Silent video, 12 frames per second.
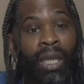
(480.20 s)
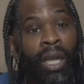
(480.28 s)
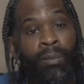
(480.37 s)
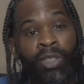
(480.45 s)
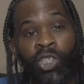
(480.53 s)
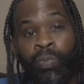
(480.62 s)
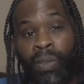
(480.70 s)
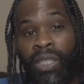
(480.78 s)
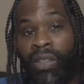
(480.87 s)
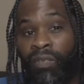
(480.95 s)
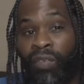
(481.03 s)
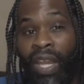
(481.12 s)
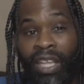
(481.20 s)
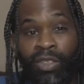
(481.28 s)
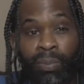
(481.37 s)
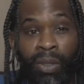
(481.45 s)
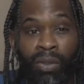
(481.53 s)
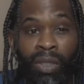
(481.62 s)
I'm just speaking facts,
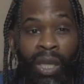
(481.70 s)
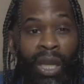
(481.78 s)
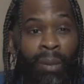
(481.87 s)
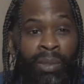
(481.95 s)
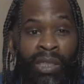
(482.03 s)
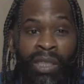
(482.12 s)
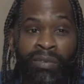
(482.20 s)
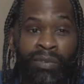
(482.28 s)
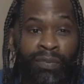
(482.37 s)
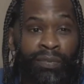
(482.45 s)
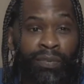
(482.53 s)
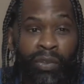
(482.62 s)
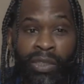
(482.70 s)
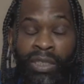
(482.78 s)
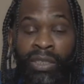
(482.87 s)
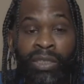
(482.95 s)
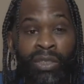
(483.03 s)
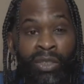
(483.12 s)
bro. I've been living for 40
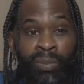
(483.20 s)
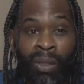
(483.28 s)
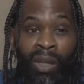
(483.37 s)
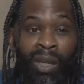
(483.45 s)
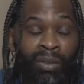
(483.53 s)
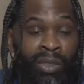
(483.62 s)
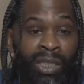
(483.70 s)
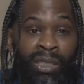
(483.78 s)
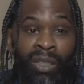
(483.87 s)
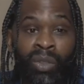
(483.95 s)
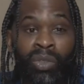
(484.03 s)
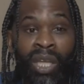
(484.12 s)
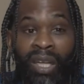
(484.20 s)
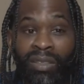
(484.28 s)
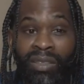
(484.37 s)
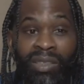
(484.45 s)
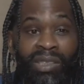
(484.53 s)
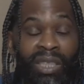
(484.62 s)
years, bro. I don't need no
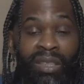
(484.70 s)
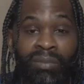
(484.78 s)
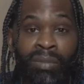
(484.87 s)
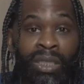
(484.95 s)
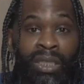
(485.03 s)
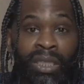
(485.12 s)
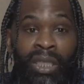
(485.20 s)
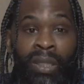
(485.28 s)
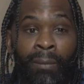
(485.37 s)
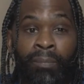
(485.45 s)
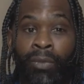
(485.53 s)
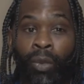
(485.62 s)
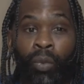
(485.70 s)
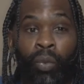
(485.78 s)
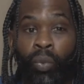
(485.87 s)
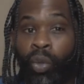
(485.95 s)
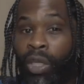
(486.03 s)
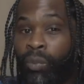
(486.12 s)
doctor to tell me
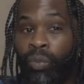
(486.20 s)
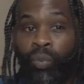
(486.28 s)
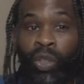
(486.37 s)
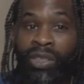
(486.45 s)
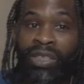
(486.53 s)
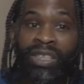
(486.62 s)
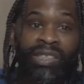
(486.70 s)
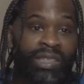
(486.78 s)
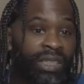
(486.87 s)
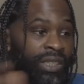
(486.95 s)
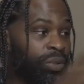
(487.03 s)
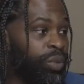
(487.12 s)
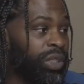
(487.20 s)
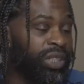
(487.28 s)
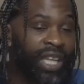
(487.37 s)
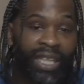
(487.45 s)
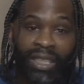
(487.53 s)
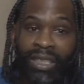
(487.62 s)
what this is and what
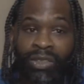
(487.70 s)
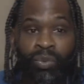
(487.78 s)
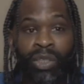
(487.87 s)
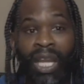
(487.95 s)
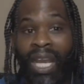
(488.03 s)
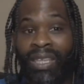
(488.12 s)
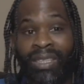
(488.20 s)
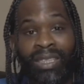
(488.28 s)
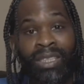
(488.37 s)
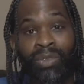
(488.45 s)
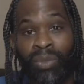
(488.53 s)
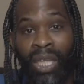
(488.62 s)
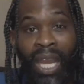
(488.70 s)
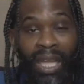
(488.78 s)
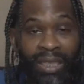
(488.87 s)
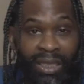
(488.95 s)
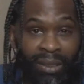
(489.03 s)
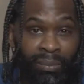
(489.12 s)
that is. Reality is
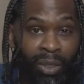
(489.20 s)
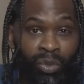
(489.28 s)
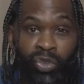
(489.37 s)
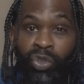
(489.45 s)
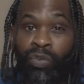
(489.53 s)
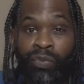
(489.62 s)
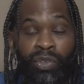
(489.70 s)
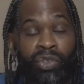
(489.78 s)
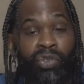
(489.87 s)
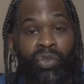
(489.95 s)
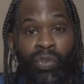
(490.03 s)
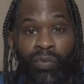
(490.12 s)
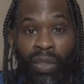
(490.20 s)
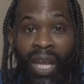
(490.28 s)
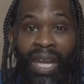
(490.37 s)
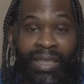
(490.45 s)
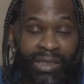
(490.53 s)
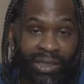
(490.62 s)
reality, bro. Truth is truth.
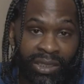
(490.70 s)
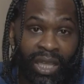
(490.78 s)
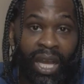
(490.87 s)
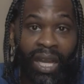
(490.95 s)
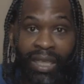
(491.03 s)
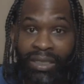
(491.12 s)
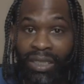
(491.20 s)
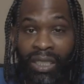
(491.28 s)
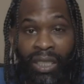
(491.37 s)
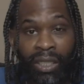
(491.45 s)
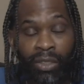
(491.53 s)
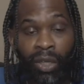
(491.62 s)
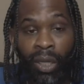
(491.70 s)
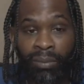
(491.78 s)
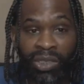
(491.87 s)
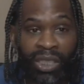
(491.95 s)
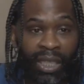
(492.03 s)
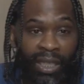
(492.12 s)
Lies is lies. You know what I'm
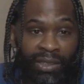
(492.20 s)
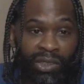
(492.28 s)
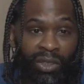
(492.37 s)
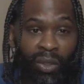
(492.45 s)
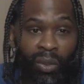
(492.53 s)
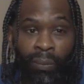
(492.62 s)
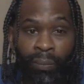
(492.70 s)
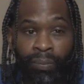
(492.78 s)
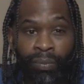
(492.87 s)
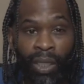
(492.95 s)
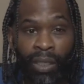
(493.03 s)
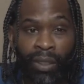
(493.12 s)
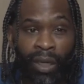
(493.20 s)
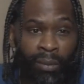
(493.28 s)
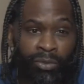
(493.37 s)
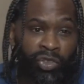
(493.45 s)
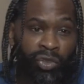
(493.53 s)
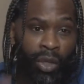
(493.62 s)
saying? So, you know, I'm
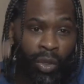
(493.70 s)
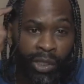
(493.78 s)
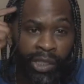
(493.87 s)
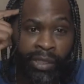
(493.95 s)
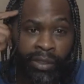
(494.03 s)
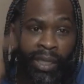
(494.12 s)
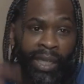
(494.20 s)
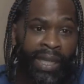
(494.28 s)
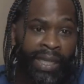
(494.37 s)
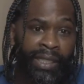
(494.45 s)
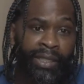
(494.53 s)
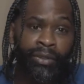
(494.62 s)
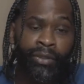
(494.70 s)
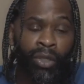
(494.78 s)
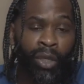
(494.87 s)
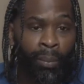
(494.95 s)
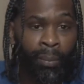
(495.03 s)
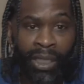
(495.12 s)
strong here and here. You
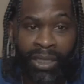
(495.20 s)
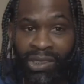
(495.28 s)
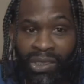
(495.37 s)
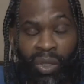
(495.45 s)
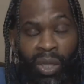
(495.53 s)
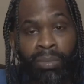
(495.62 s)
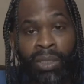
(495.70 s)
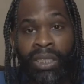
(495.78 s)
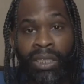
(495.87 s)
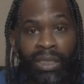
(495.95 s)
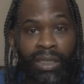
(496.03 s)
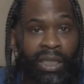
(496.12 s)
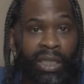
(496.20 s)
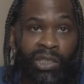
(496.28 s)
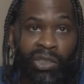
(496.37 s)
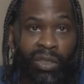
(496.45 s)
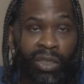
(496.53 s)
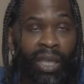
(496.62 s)
know what I mean? So, I'm good.
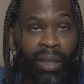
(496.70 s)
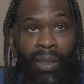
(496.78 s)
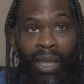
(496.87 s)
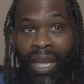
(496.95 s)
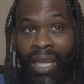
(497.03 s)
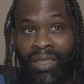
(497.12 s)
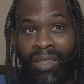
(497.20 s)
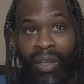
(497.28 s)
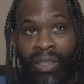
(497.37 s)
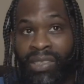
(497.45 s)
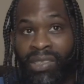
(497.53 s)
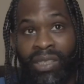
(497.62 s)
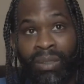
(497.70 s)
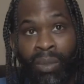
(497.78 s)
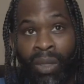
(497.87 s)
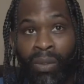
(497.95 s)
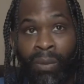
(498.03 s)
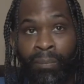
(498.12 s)
So, yeah, man, I can already see,
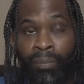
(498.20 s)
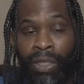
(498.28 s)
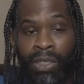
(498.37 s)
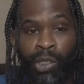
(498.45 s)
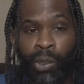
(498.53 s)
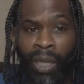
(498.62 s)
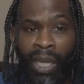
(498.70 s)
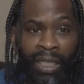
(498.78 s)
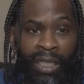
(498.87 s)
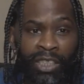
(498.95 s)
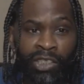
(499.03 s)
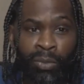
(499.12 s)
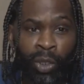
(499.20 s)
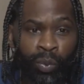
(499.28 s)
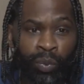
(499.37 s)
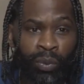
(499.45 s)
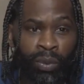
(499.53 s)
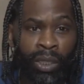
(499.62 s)
bro, somebody that's
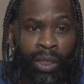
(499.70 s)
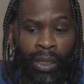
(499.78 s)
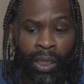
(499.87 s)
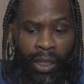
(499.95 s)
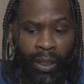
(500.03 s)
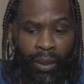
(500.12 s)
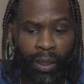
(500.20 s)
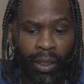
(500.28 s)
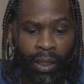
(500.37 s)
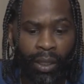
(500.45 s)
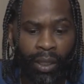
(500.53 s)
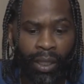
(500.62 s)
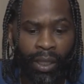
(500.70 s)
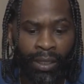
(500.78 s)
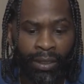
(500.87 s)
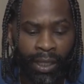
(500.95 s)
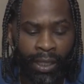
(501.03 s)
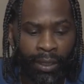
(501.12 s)
moving
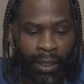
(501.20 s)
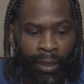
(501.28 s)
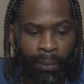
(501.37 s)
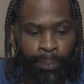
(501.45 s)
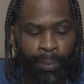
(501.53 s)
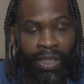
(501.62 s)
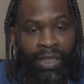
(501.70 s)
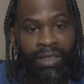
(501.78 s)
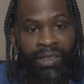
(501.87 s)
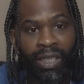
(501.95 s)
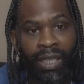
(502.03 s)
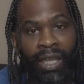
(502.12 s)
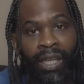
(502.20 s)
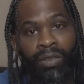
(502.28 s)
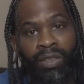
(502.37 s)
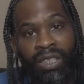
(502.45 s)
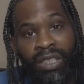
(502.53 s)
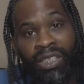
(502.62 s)
in peace and
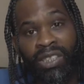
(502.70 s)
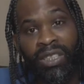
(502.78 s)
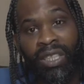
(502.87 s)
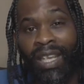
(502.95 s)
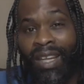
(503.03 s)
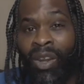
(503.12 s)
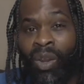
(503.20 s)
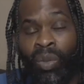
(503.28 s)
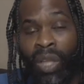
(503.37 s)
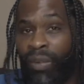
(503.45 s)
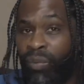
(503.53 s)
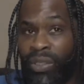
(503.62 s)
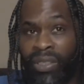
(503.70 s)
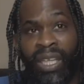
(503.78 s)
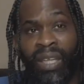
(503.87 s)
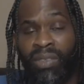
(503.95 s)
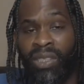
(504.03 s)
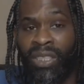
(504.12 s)
healthiness in their own life would
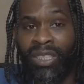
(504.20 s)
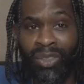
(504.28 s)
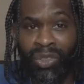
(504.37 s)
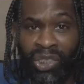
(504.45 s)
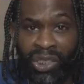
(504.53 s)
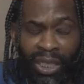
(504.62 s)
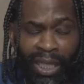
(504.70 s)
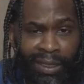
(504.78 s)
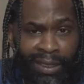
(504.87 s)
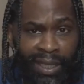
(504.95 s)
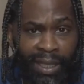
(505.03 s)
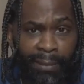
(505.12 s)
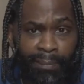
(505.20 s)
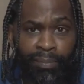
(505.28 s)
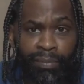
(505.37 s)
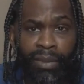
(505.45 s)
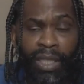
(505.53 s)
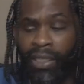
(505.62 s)
never did no shit like that.
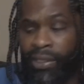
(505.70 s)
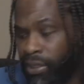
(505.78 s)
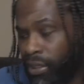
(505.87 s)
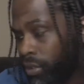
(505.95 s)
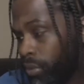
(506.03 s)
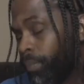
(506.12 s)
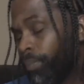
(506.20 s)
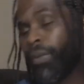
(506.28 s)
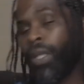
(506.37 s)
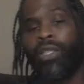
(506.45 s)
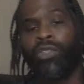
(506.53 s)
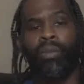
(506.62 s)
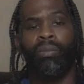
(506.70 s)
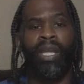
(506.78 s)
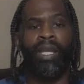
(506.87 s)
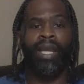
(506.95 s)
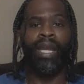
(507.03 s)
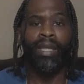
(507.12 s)
Guarantee you. So,
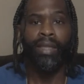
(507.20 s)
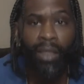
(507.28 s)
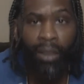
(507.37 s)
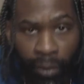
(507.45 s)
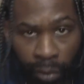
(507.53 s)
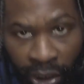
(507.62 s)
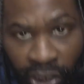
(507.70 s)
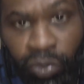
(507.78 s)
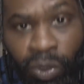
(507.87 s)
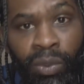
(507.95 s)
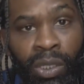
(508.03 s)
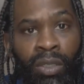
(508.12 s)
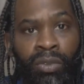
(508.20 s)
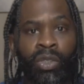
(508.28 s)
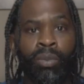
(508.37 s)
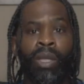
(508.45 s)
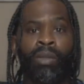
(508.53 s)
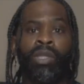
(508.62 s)
man, hey, this is what we're going to do,
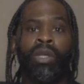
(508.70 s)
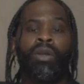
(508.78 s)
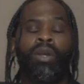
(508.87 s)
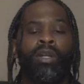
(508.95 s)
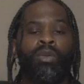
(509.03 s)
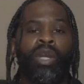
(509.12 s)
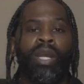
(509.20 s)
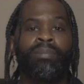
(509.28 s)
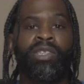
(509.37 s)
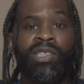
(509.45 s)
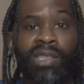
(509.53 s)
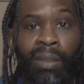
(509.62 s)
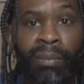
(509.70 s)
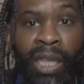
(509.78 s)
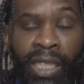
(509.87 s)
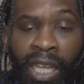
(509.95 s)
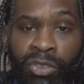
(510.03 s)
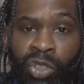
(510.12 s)
man. We're going to go on and wrap this up, man.
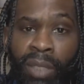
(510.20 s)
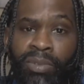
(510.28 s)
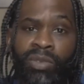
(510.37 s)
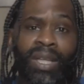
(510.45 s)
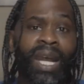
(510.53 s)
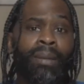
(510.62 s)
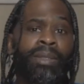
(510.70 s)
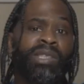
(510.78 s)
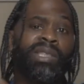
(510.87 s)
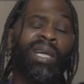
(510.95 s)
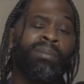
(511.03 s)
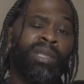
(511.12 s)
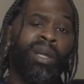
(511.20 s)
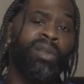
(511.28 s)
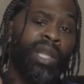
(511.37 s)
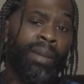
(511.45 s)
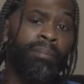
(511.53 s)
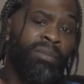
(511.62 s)
Y'all drop some comments down below.
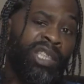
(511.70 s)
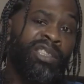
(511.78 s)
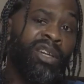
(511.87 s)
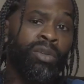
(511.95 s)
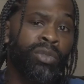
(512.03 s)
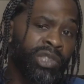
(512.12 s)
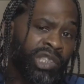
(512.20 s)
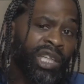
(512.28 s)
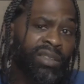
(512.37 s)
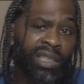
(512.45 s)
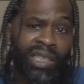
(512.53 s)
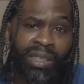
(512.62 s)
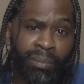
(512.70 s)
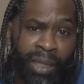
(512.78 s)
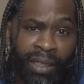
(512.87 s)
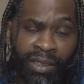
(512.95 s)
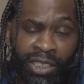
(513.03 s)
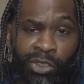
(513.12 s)
Let me know what y'all think
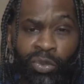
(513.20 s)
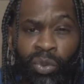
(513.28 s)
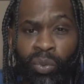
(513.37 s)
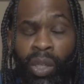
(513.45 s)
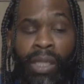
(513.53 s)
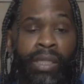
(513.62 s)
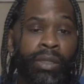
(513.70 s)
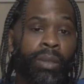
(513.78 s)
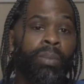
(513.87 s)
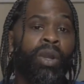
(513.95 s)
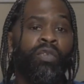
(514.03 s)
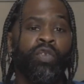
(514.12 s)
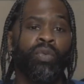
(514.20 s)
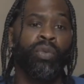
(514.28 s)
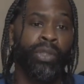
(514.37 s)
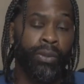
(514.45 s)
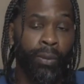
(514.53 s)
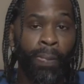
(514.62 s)
about this one right here, bro, for
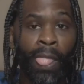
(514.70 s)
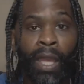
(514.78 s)
real.